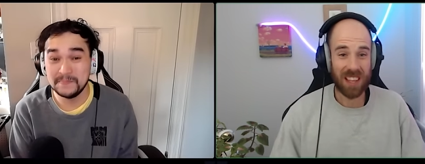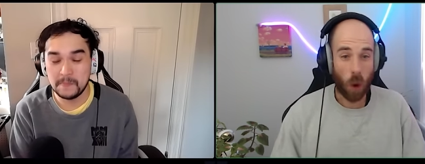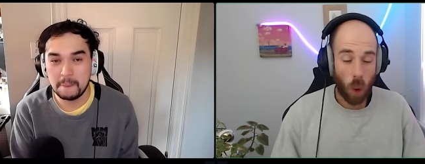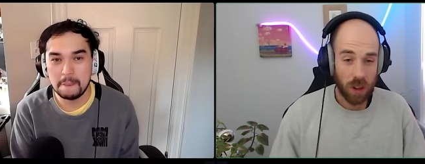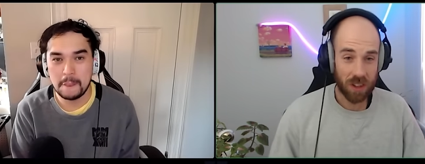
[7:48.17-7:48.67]
Speaker 1: the
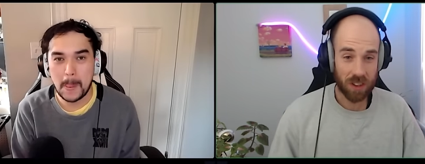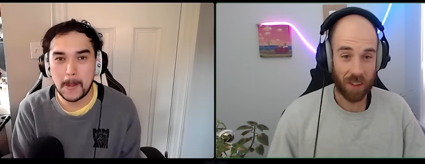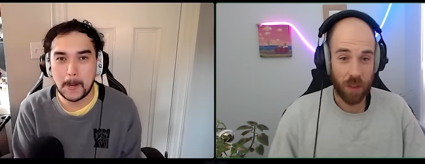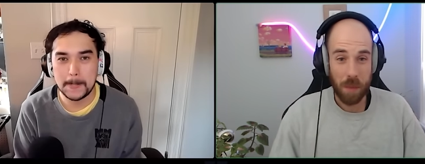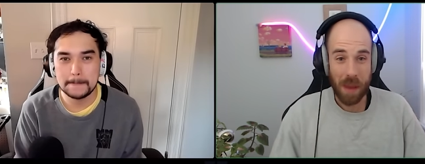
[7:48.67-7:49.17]
oldest
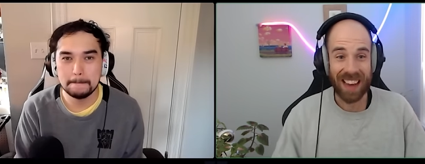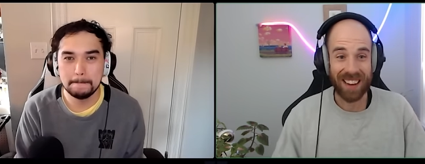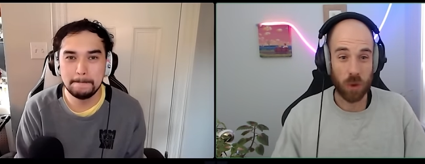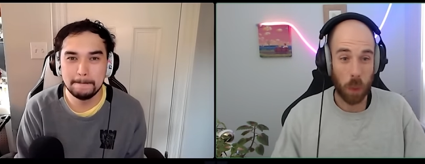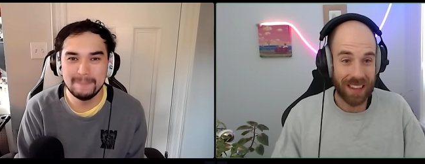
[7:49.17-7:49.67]
of them
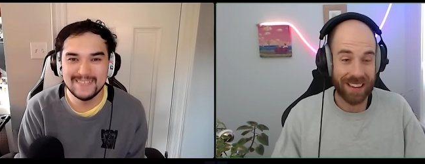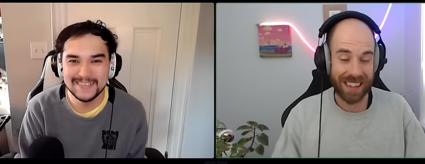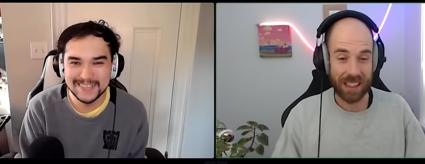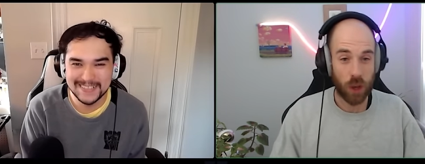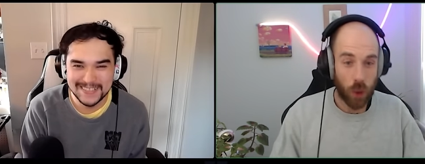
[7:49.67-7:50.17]
at
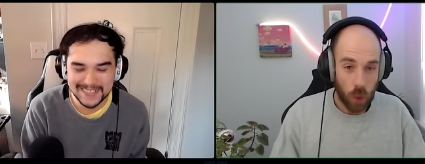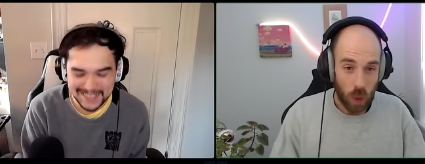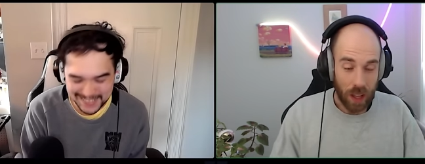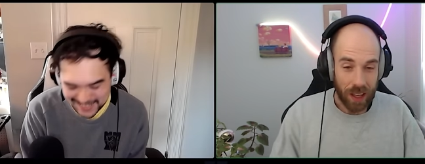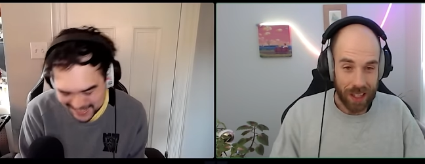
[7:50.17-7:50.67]
22
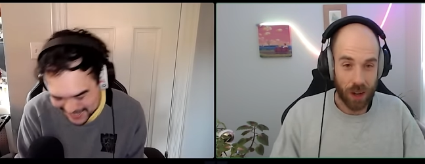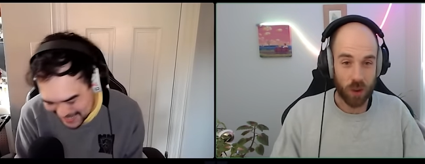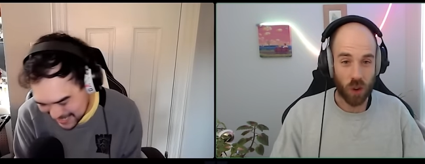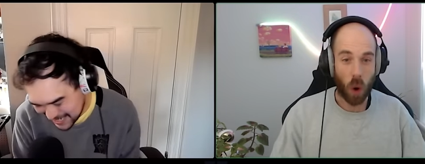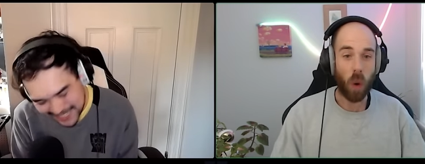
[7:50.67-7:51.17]

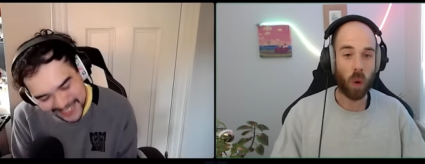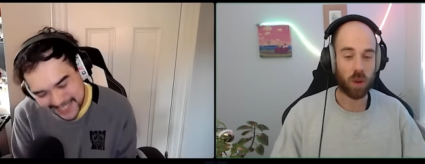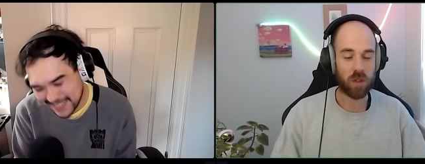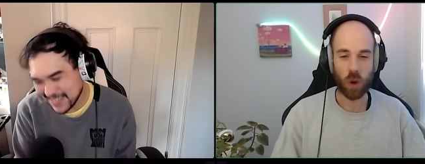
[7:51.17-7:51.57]
years old.